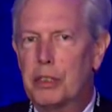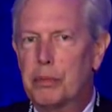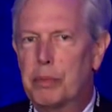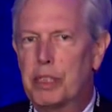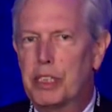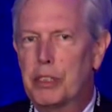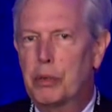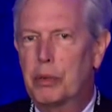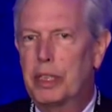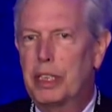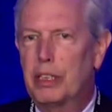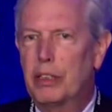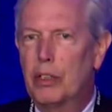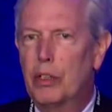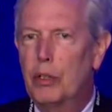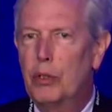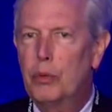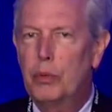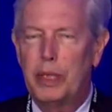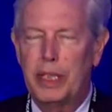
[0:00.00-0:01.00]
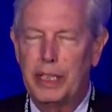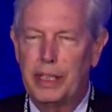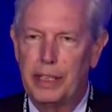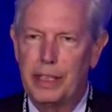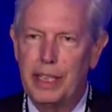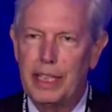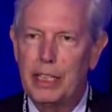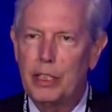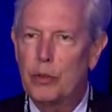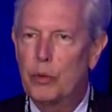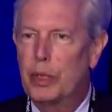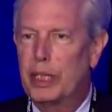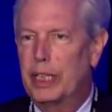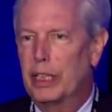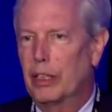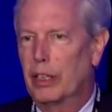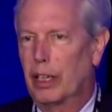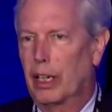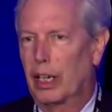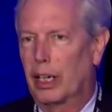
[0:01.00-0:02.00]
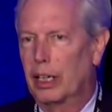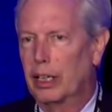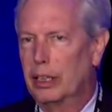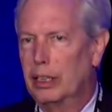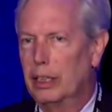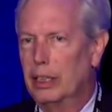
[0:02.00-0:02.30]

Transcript: between who we think we are